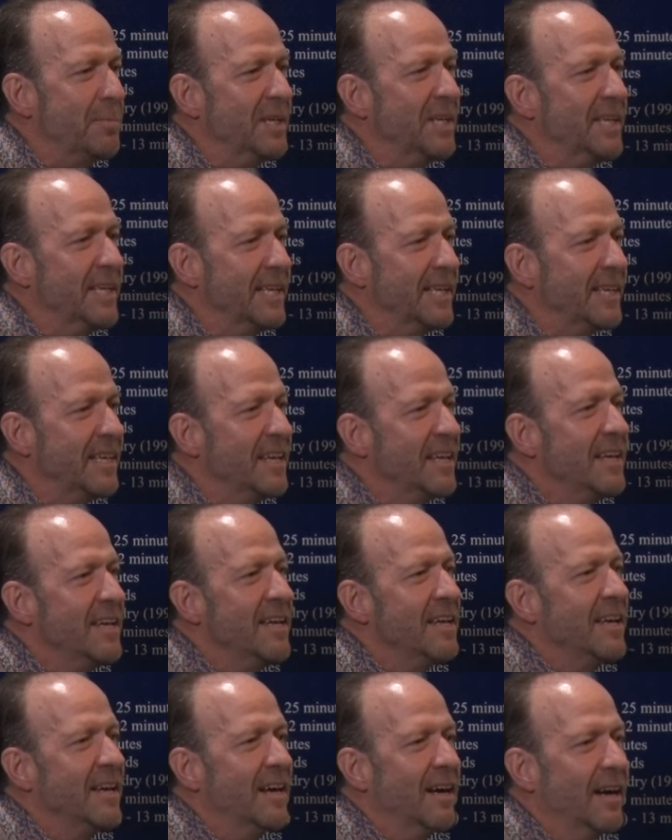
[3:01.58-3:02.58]
big,
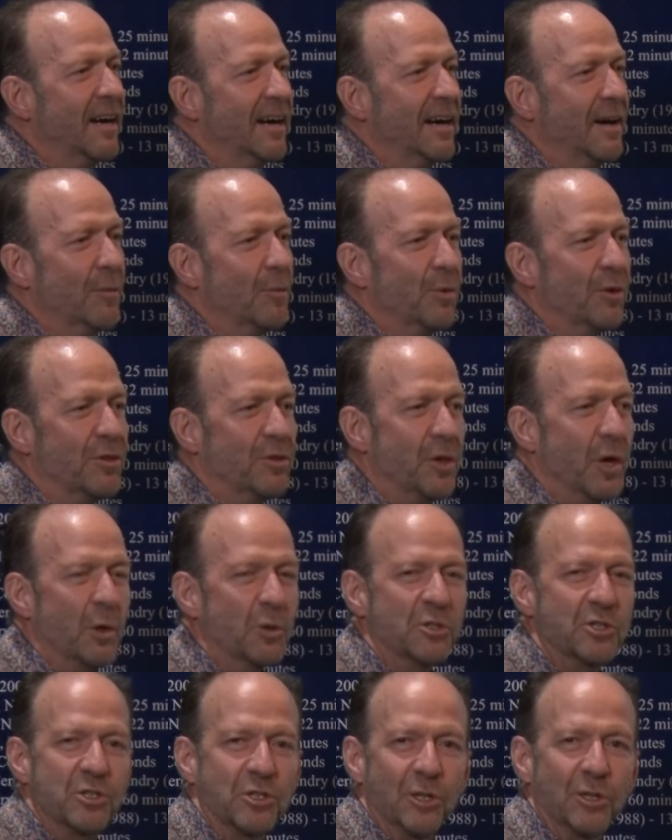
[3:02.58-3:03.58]
uh, with
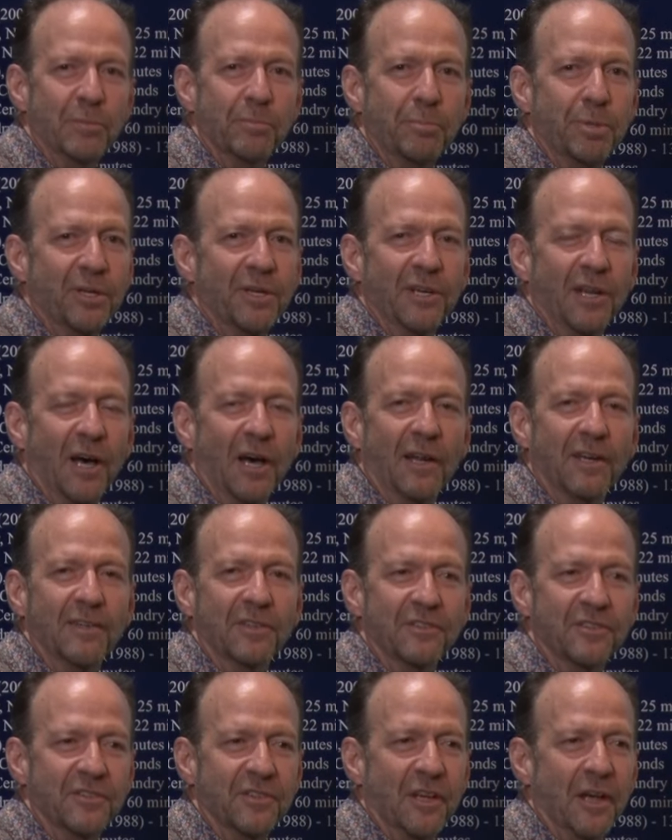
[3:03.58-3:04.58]
no shirt, putting on
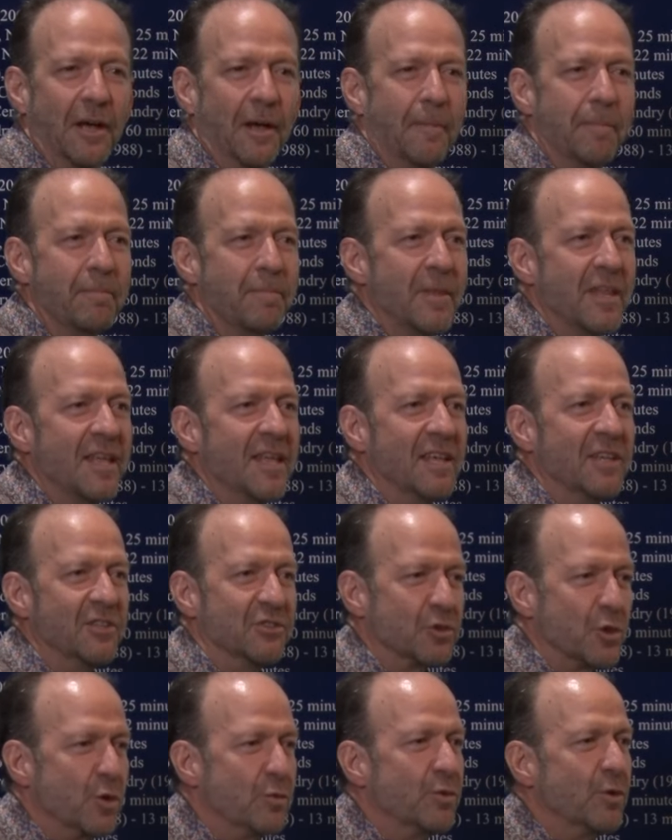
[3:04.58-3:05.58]
his uh,
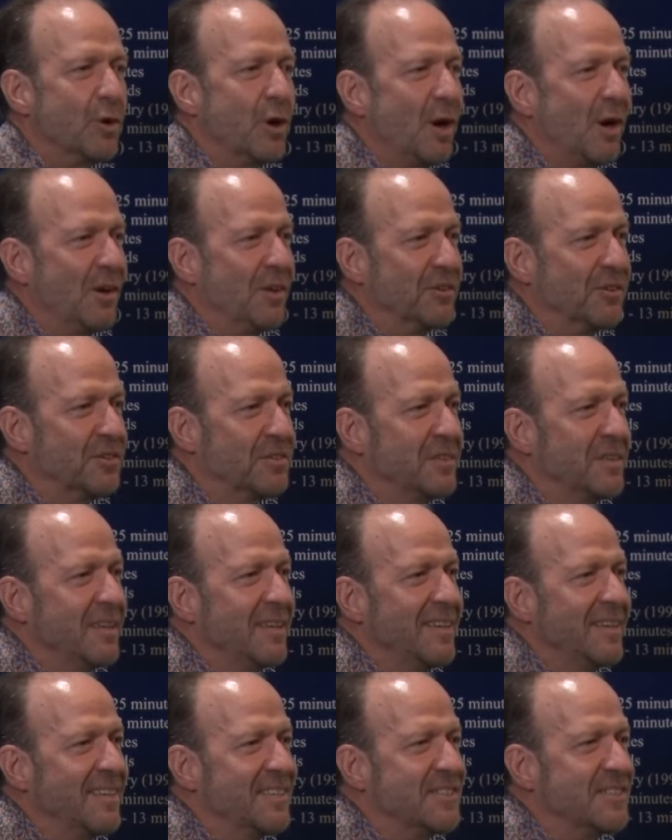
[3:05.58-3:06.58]
his overalls.
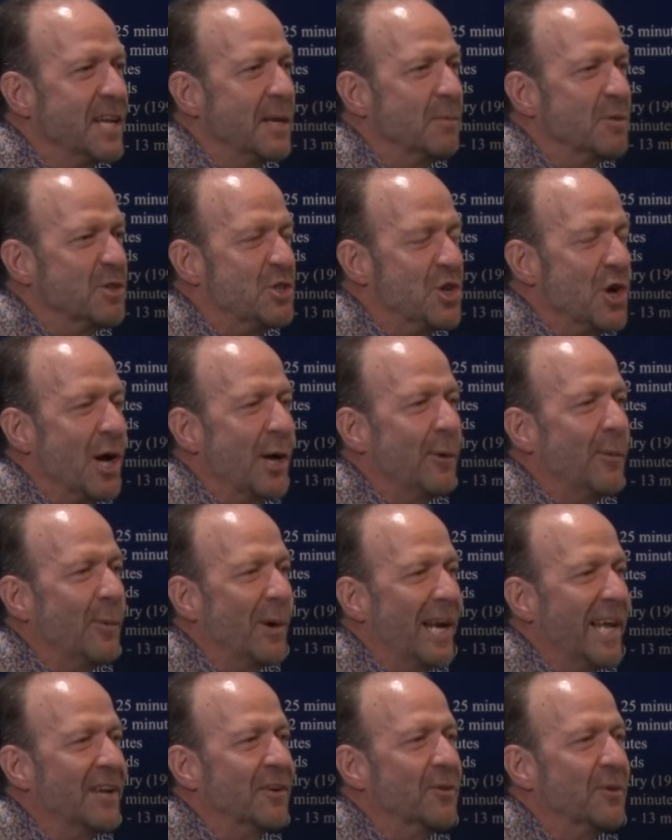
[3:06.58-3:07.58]
His name was John
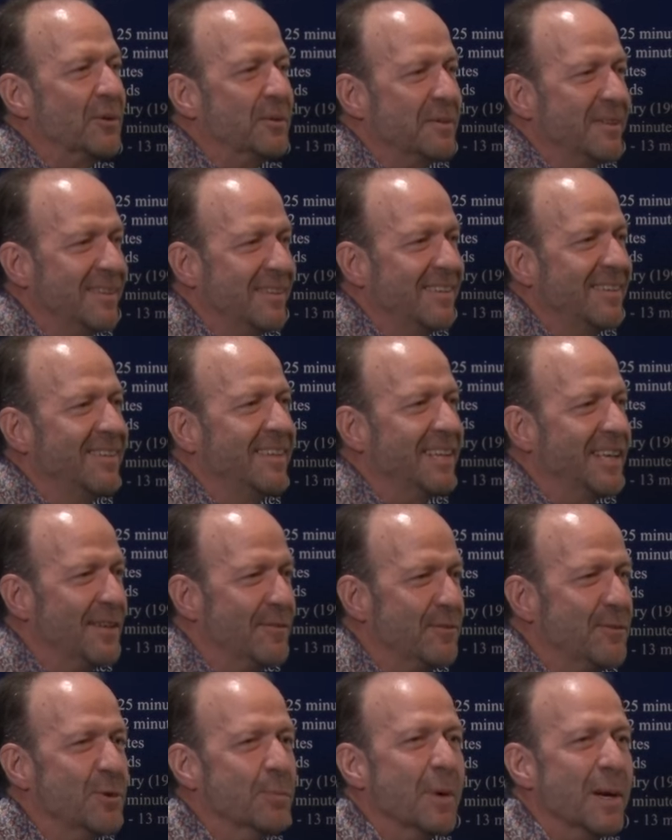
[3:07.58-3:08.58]
Randle, and
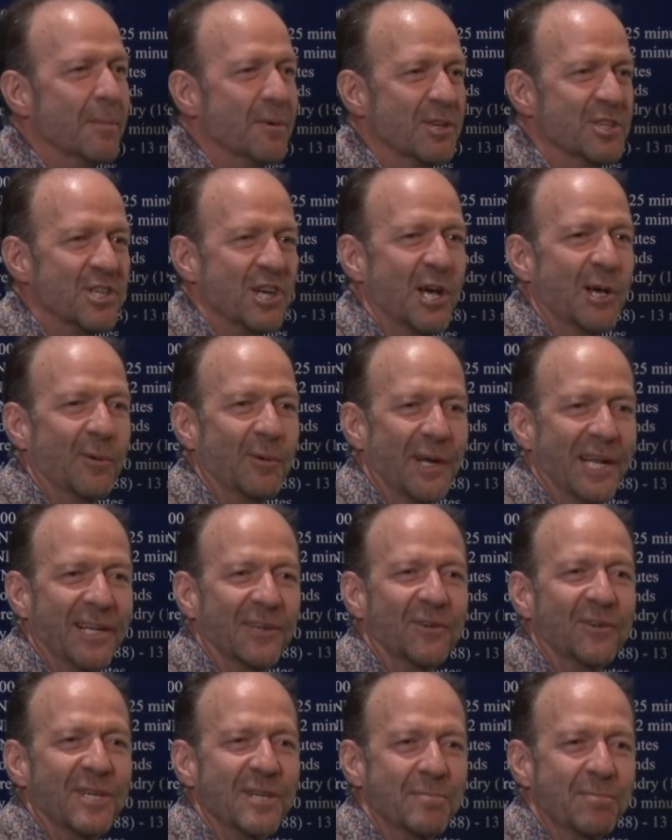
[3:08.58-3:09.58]
if you remember John
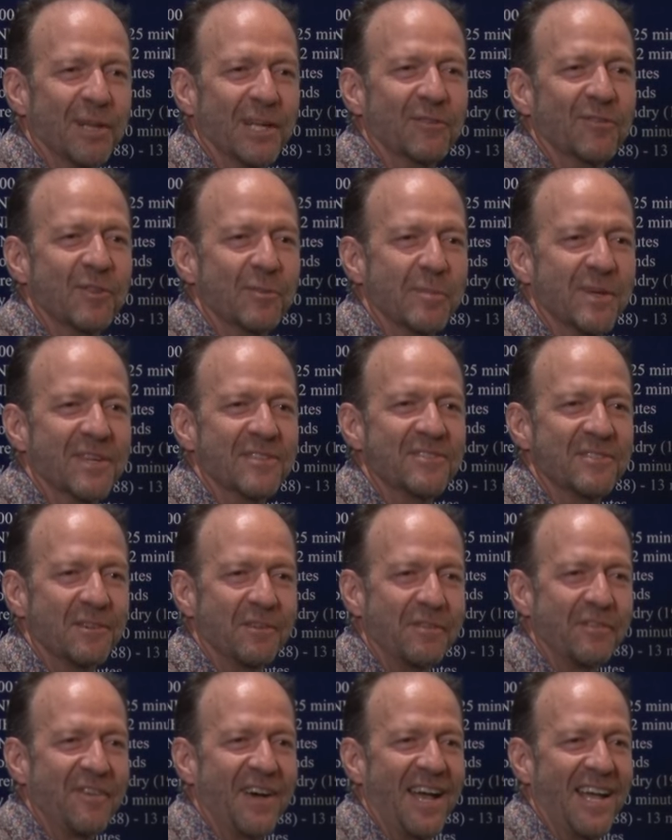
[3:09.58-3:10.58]
Randle, he played for the
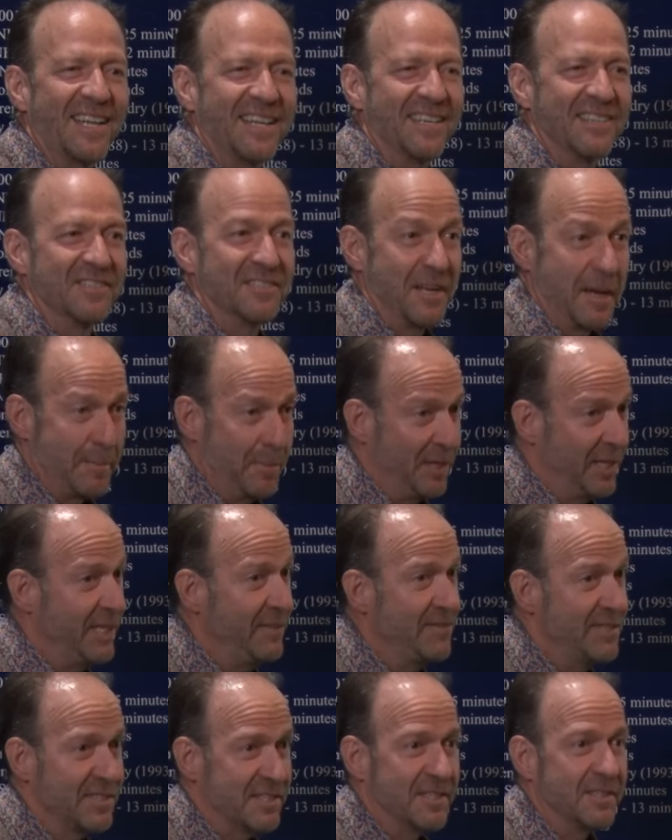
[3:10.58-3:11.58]
Minnesota Vikings, and I
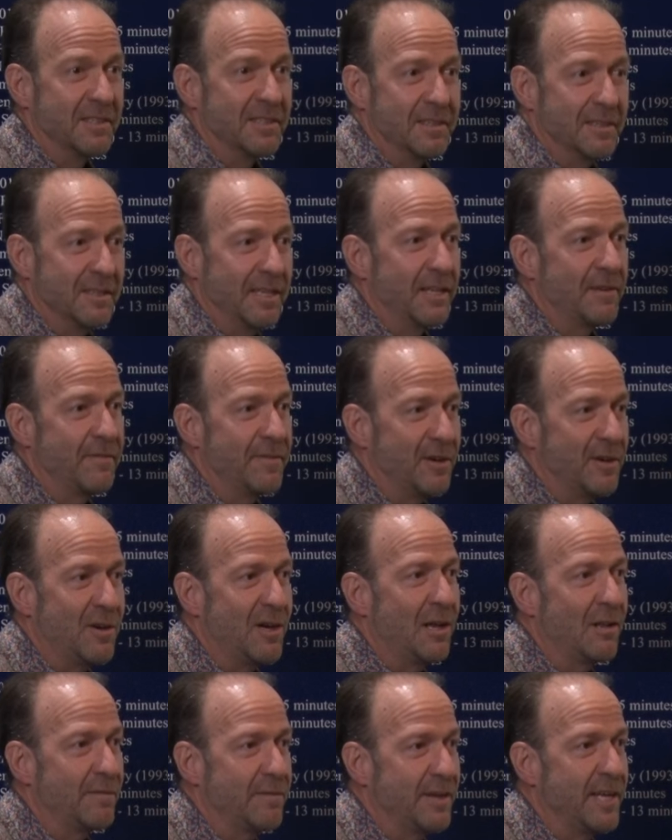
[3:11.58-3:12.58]
believe he's in the NFL
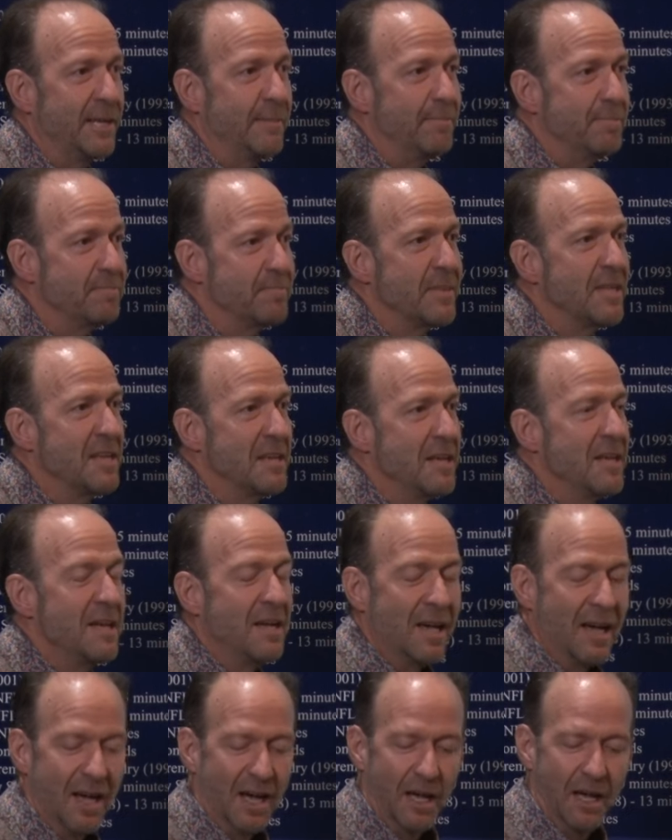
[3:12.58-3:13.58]
Hall of Fame.
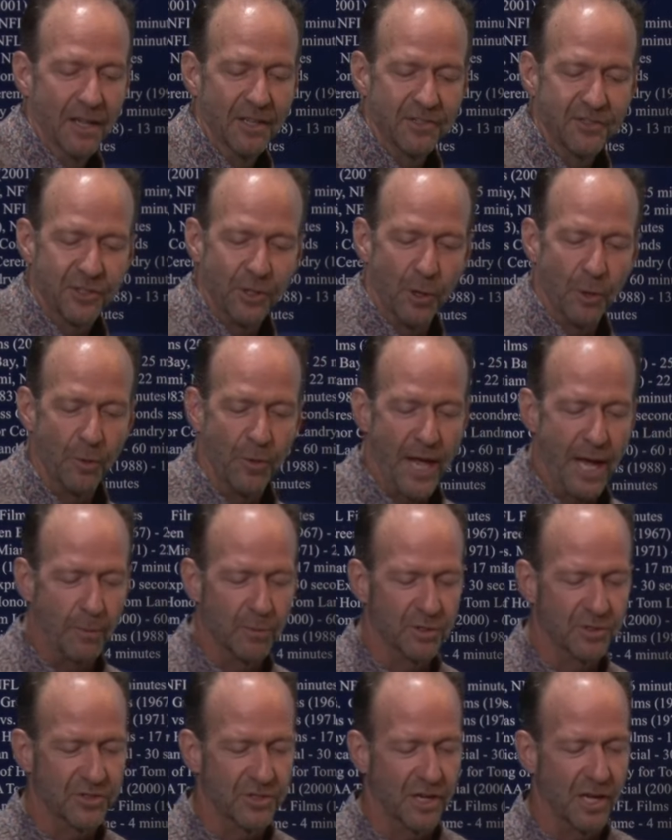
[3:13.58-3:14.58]
Uh, so that
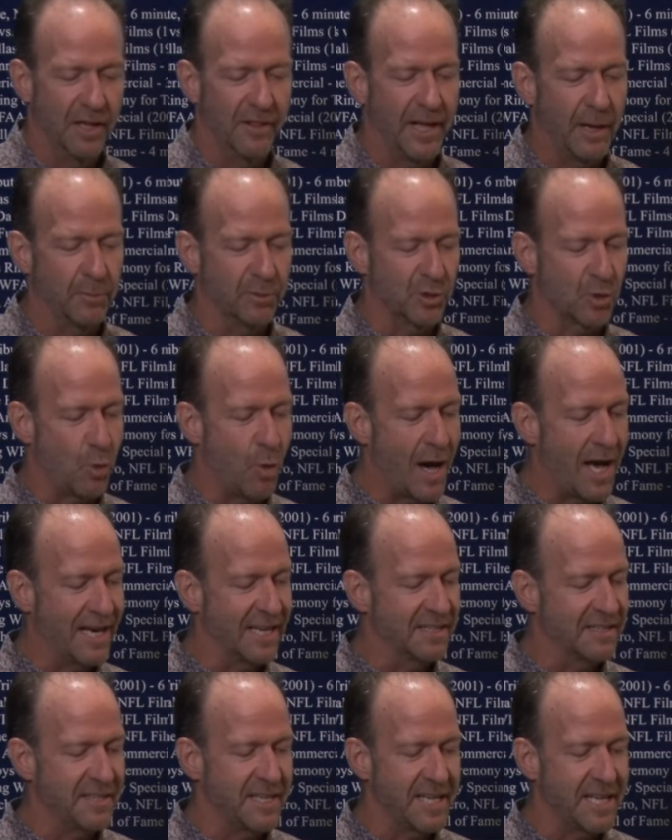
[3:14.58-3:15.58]
was uh, that was quite
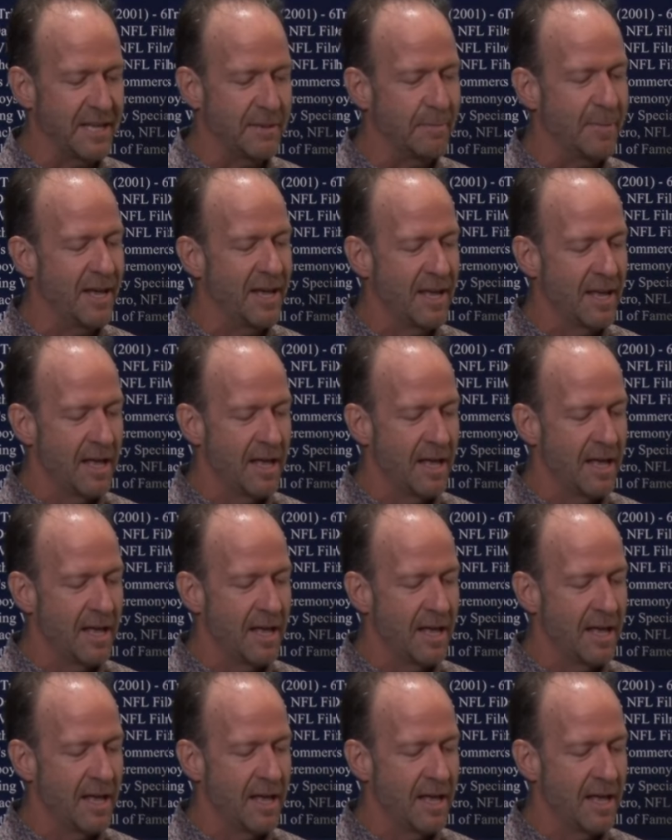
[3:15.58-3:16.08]
a team